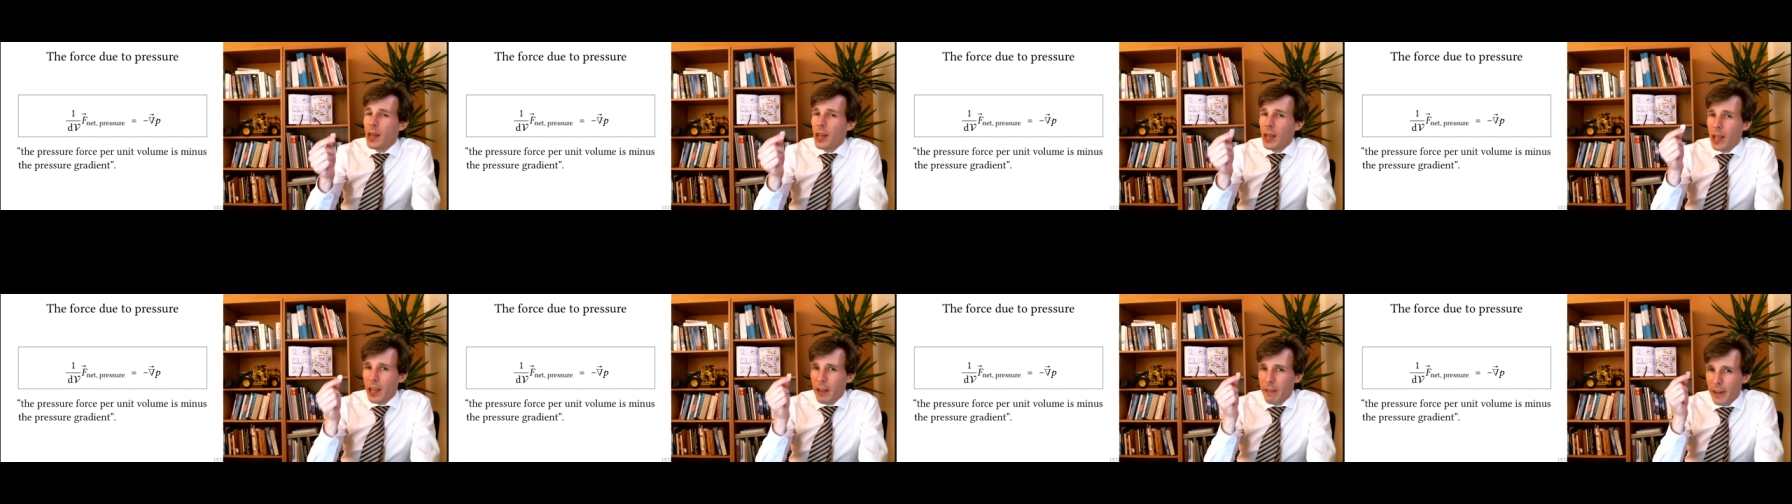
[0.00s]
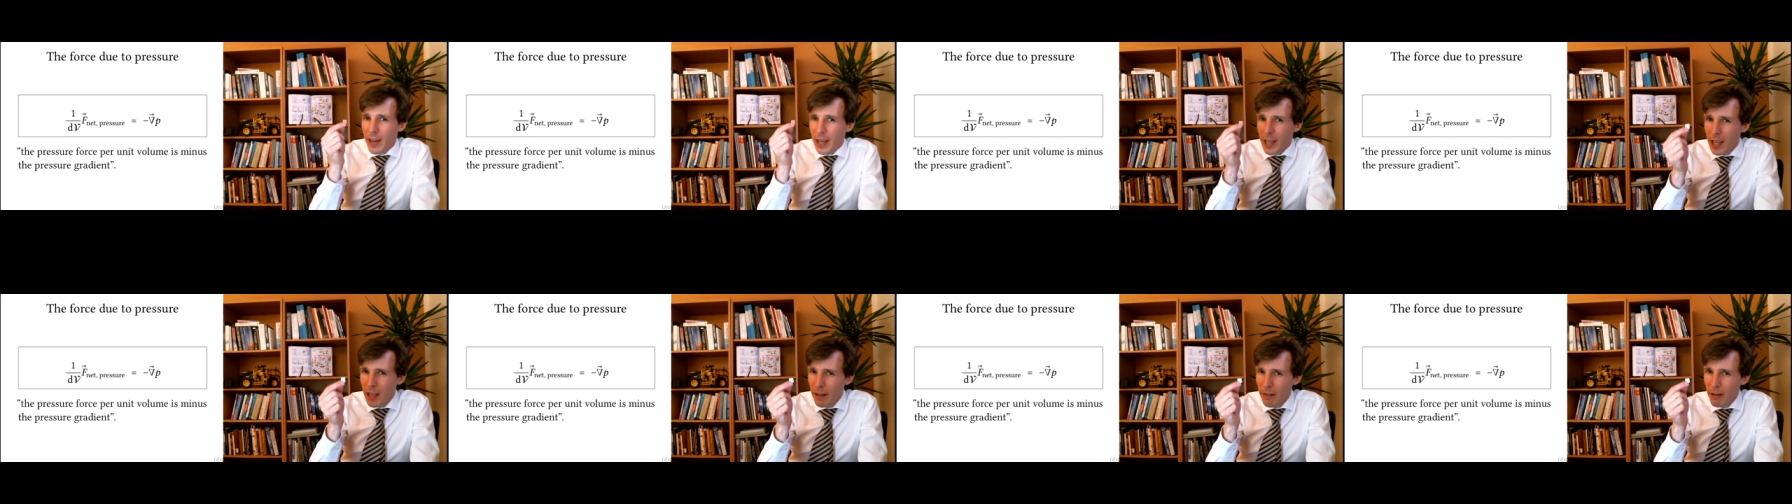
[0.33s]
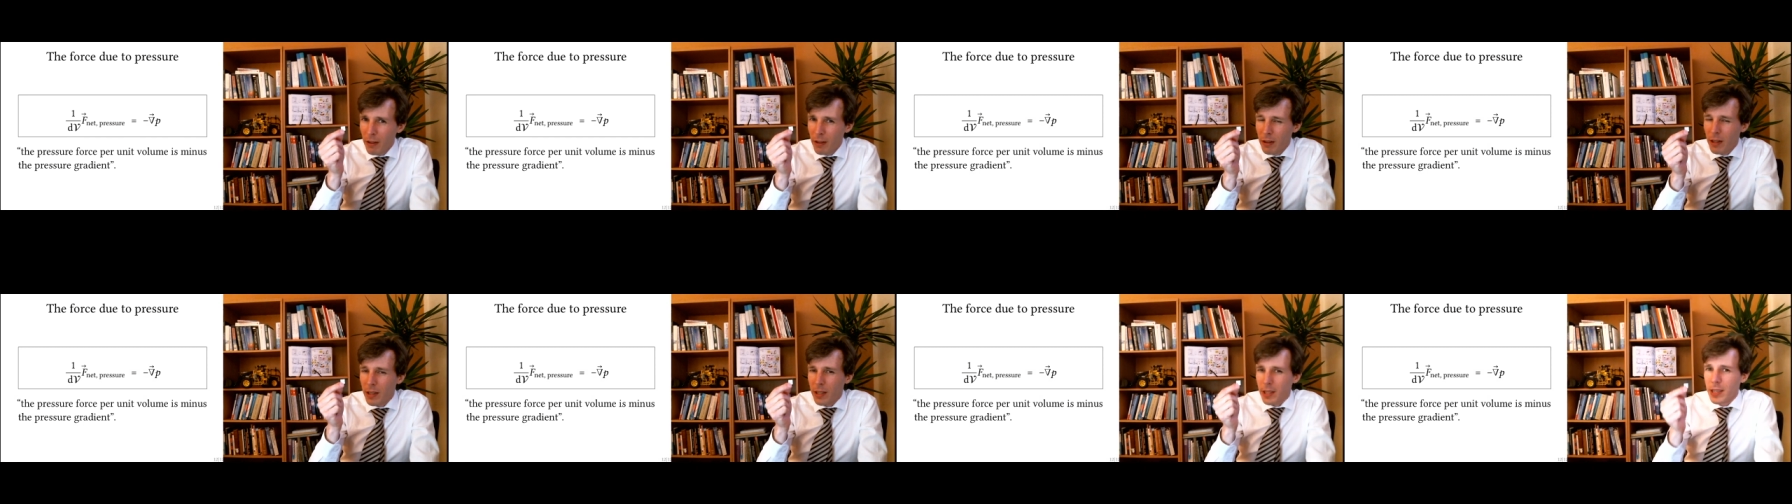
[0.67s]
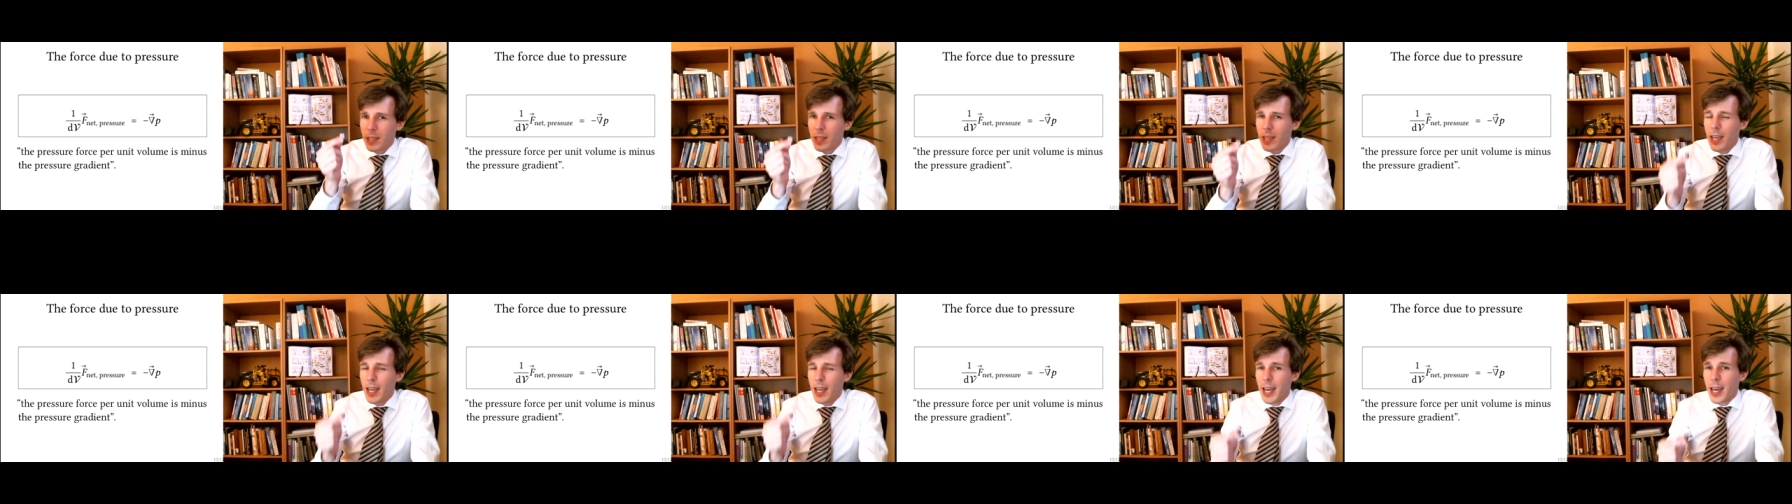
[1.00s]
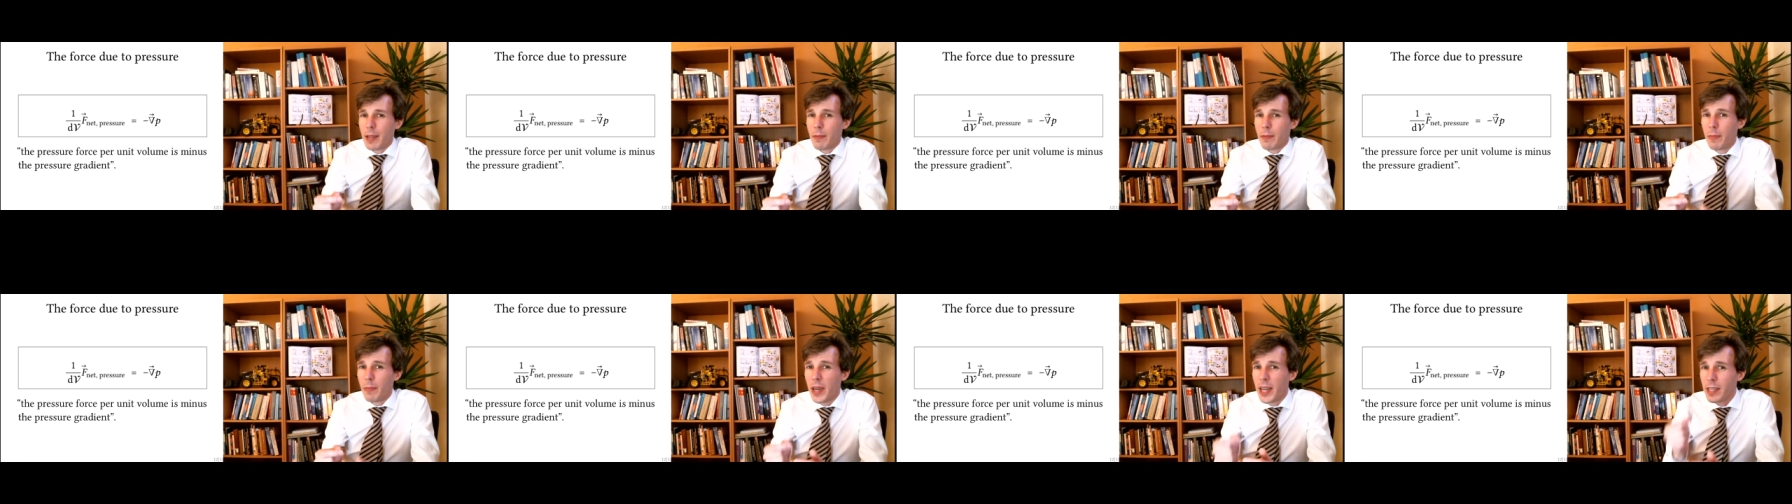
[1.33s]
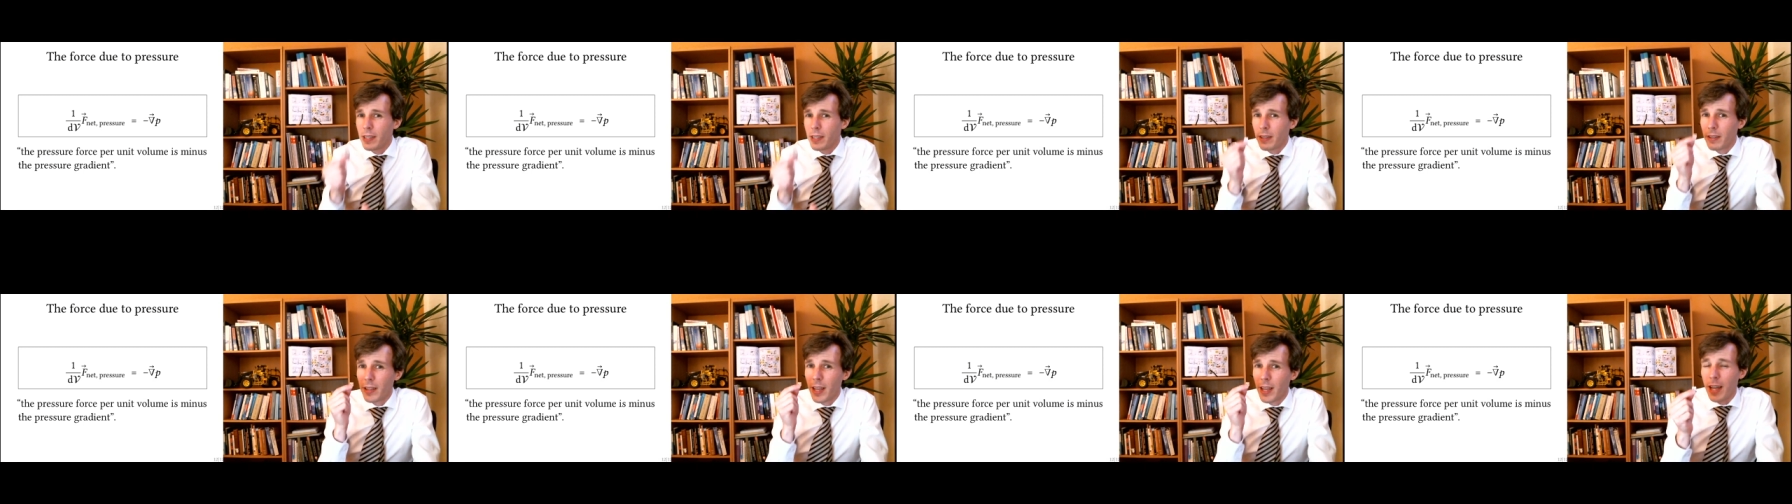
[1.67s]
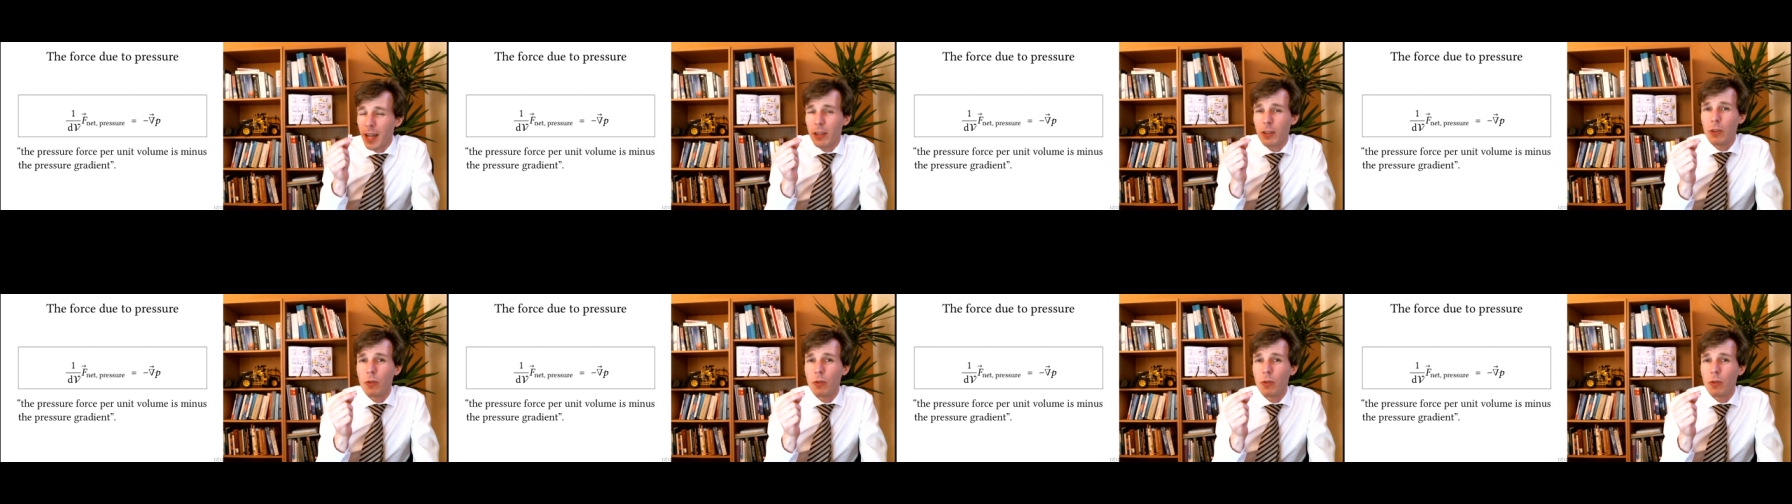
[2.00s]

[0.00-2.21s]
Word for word: If I give you this, and based on that,